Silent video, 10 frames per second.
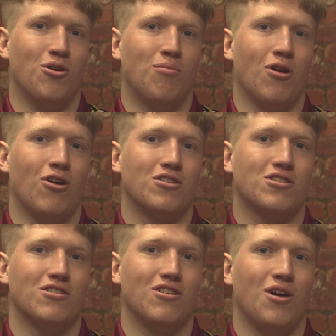on
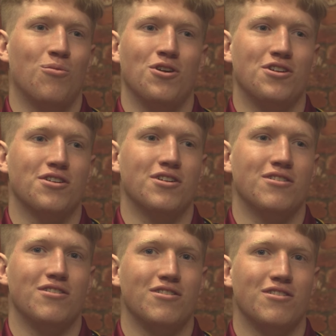blocks. Like, what are you doing?
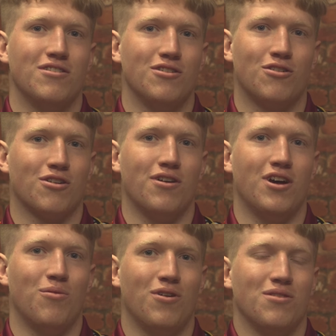You're not going
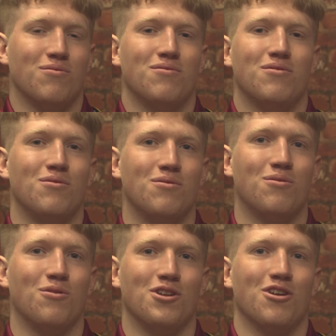up. What are you,
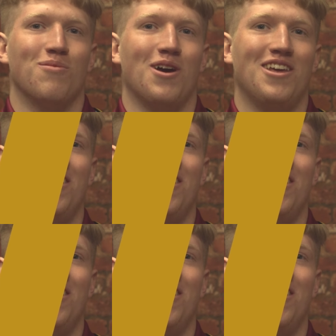what are you doing,